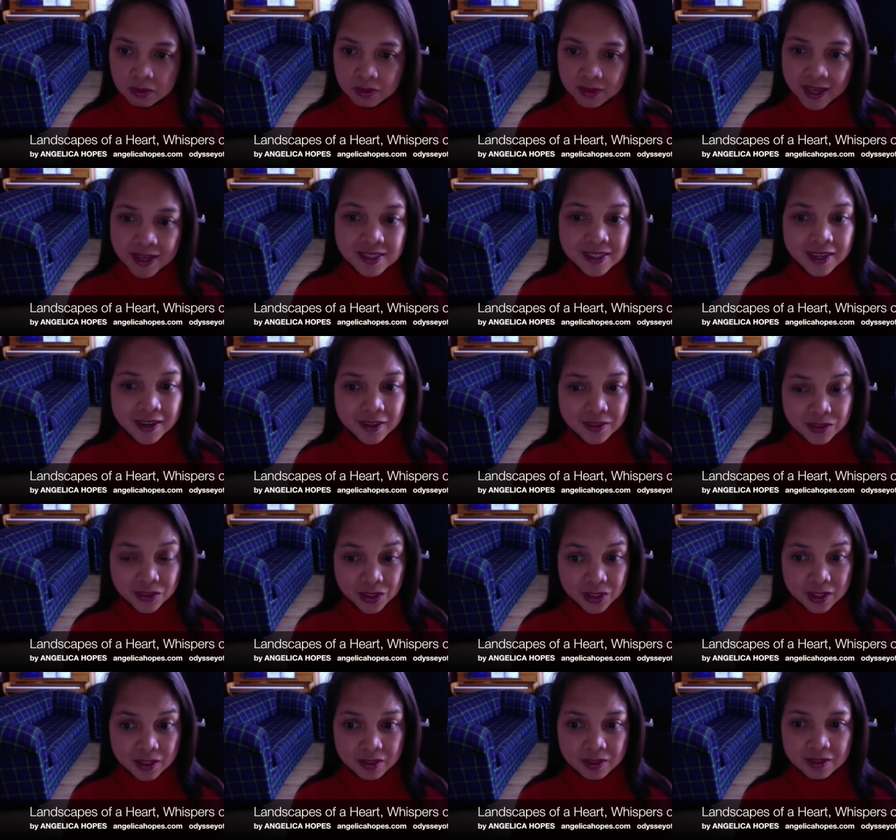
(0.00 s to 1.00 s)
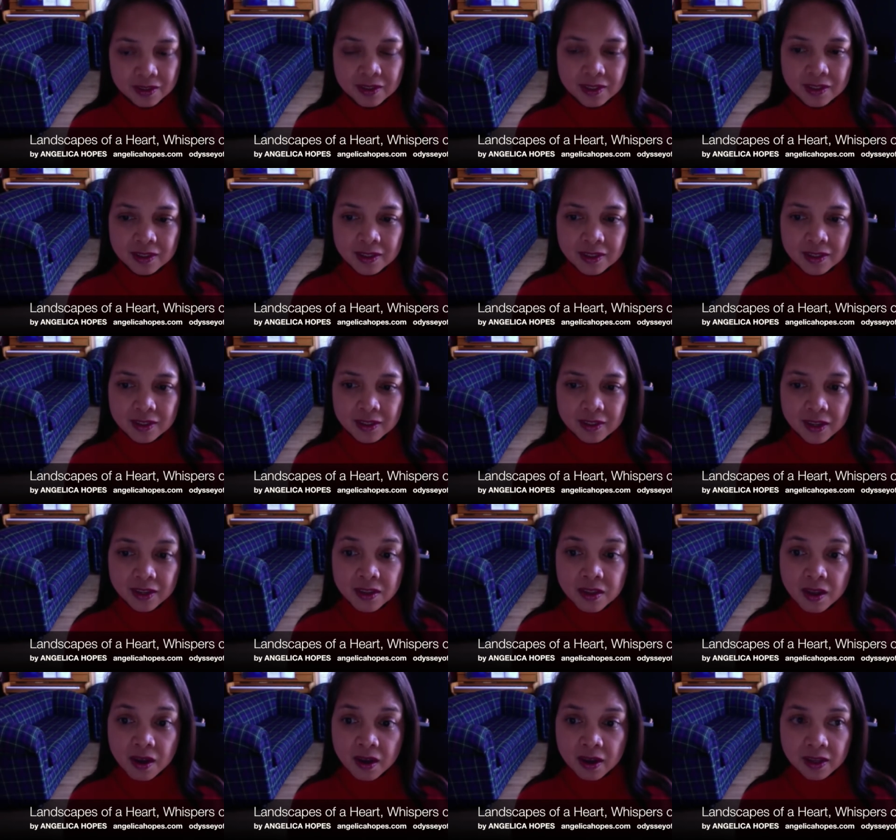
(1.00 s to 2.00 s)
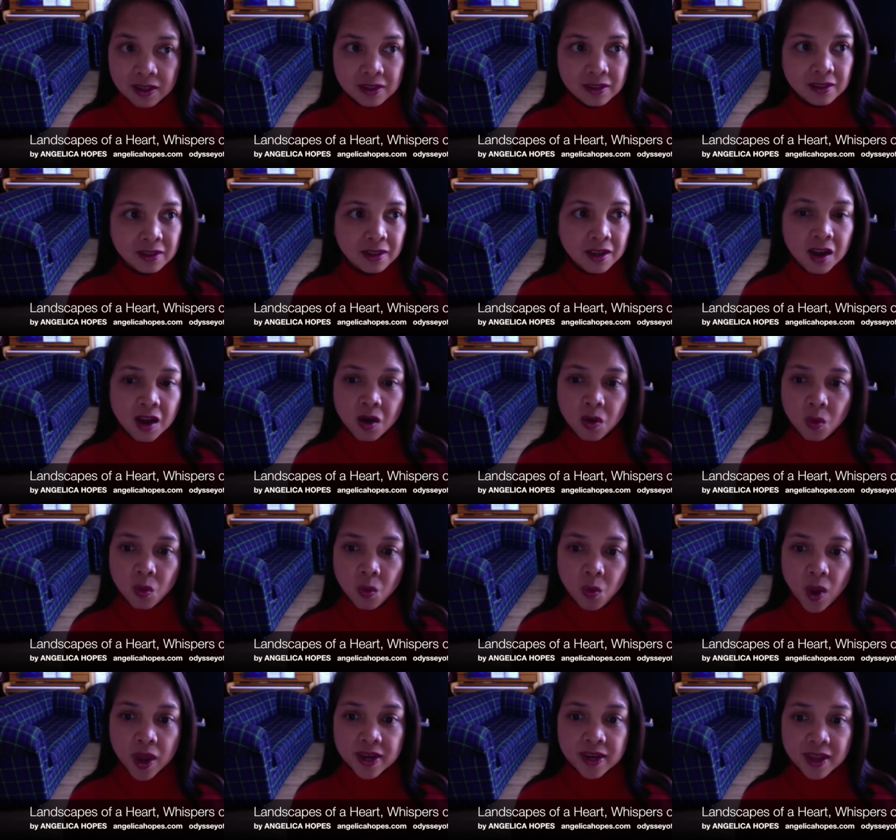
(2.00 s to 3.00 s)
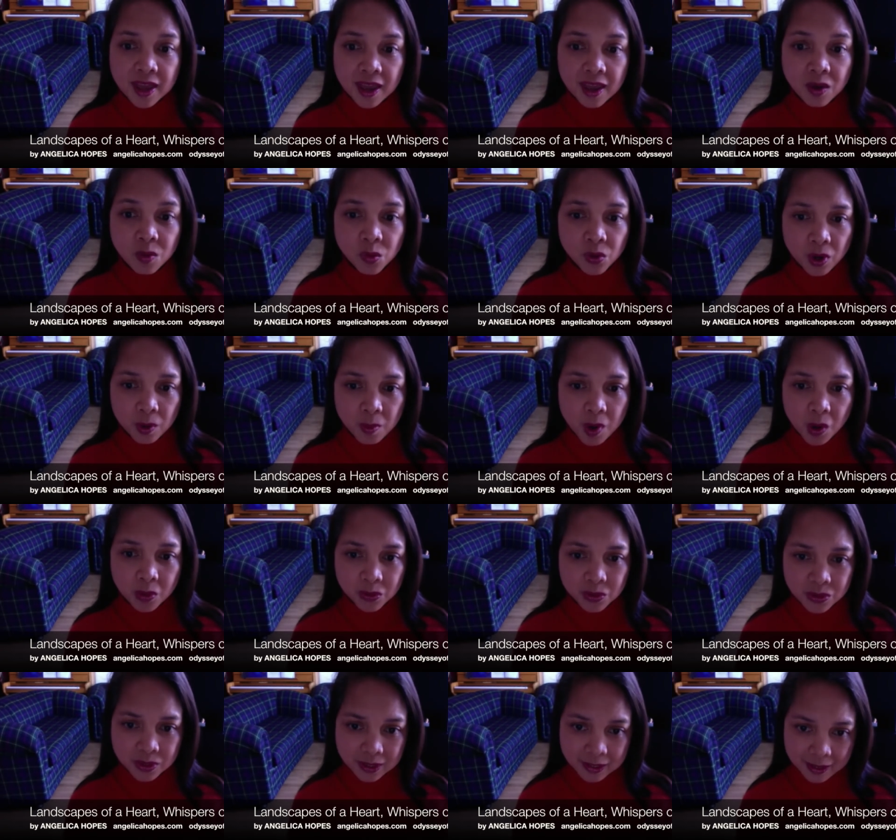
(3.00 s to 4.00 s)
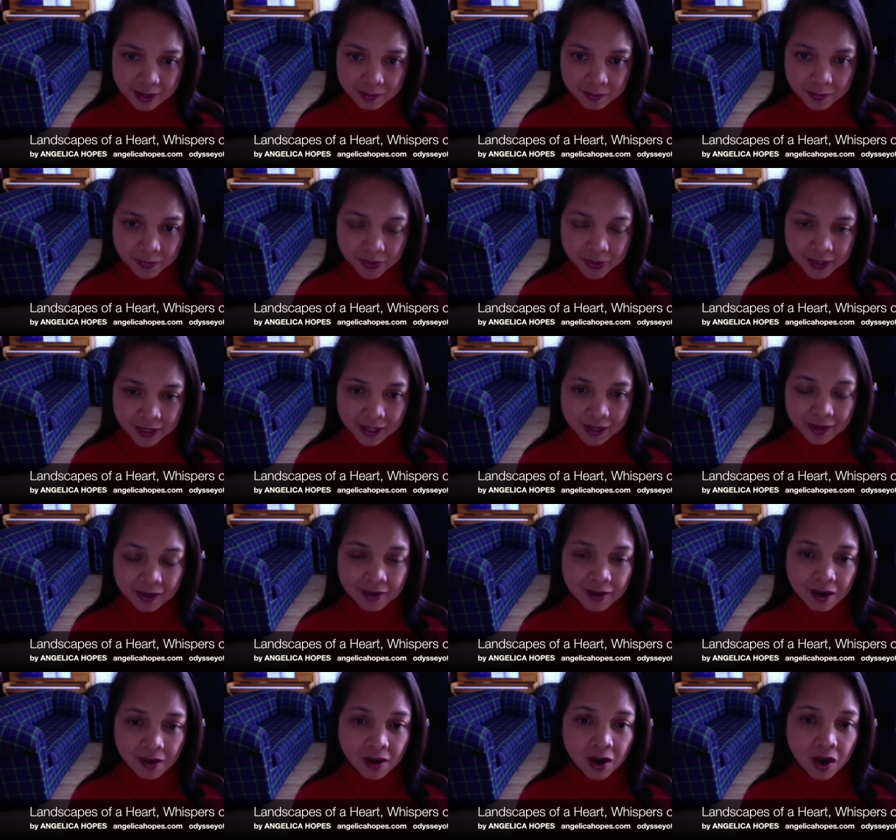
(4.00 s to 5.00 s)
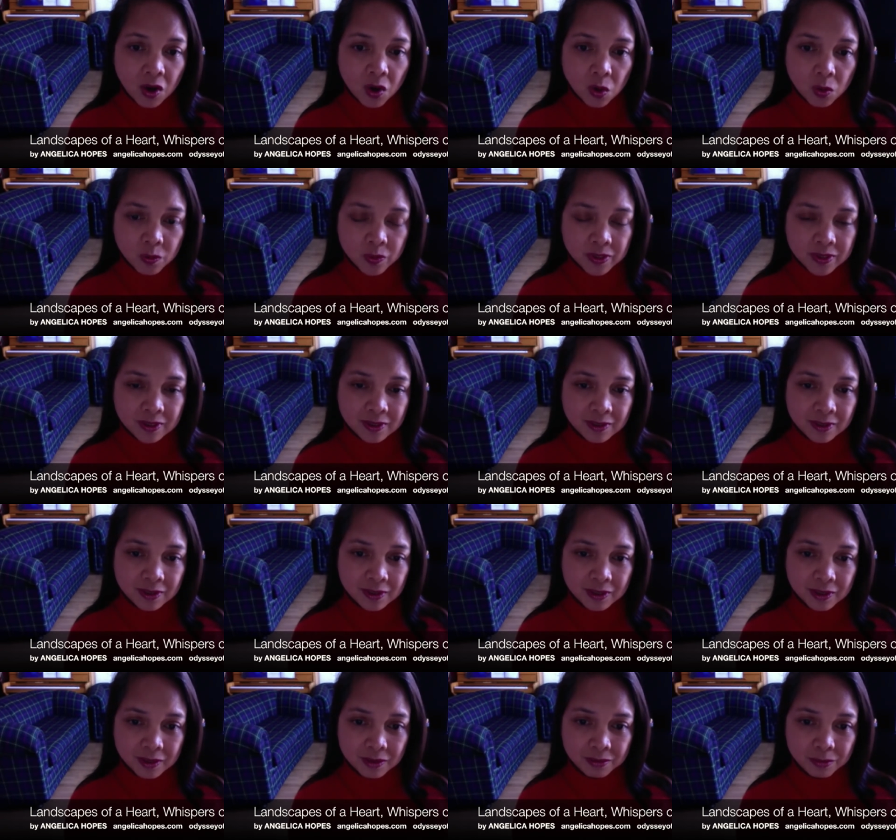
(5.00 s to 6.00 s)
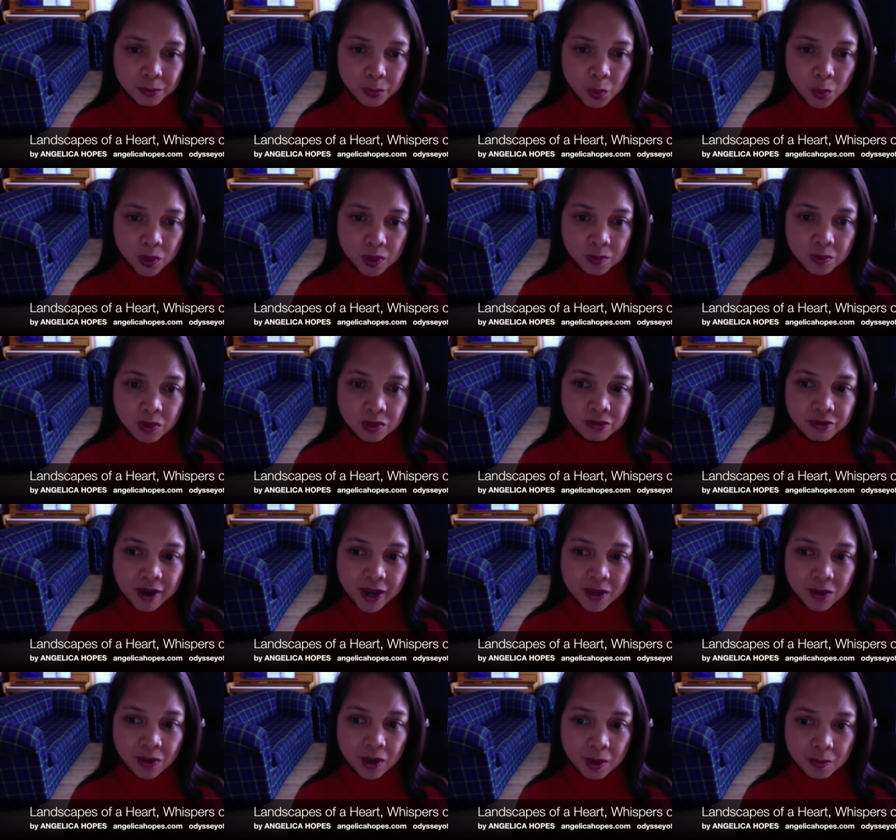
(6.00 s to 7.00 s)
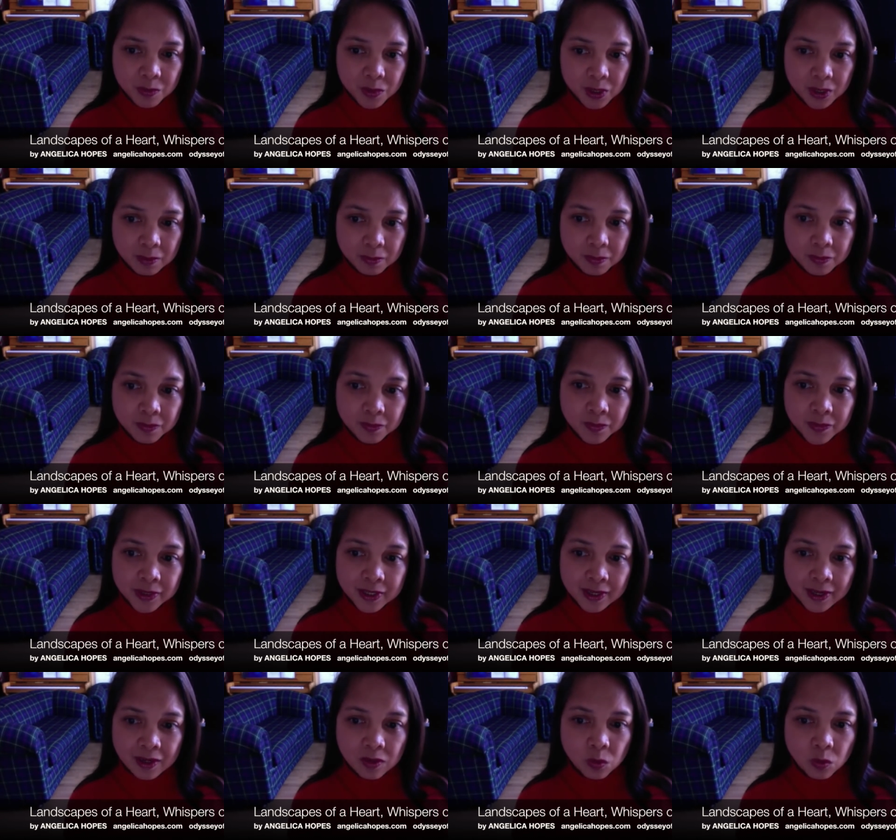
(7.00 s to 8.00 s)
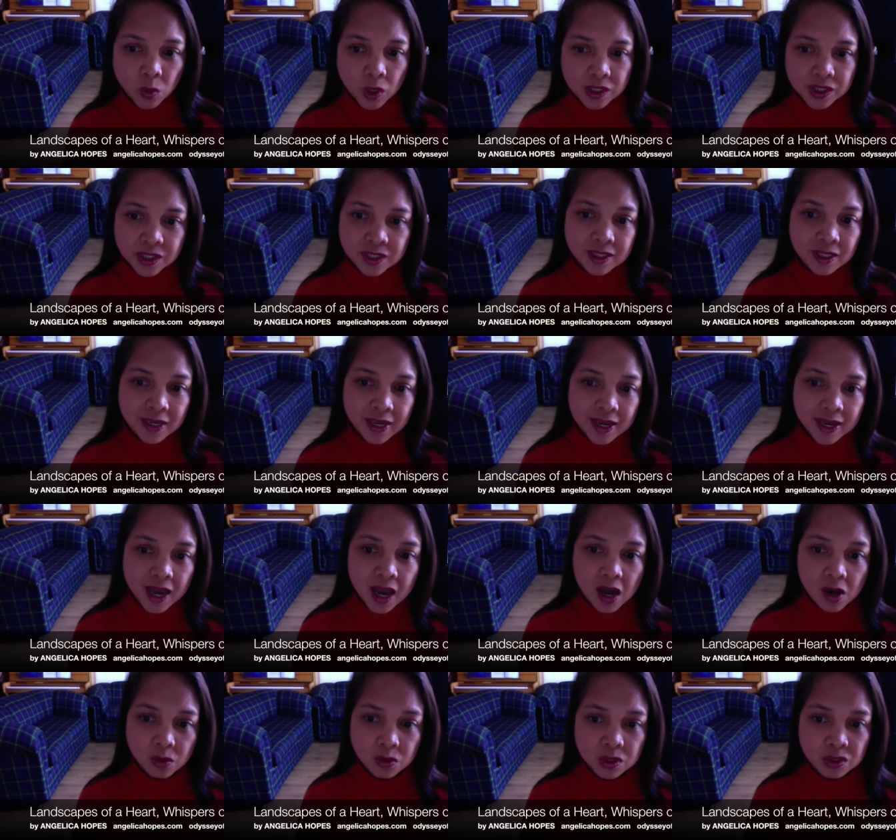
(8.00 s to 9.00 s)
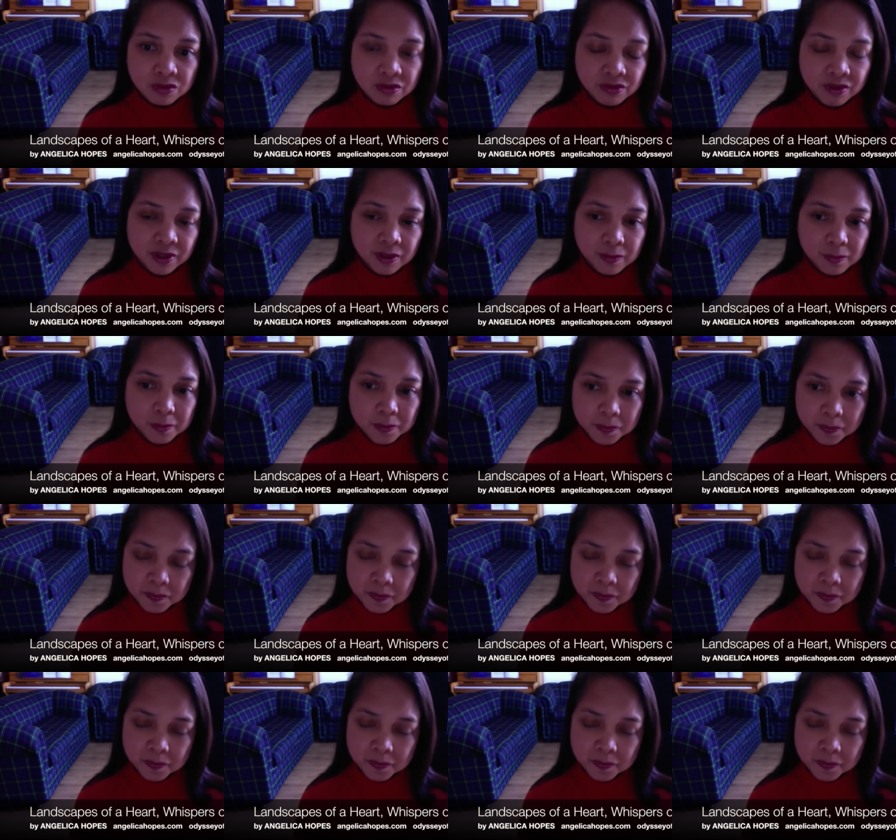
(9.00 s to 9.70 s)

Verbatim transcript: Thanks a lot, Gina. That night, when they were about to sleep, Lara opened her portable VAIO laptop and watched the Lake House film.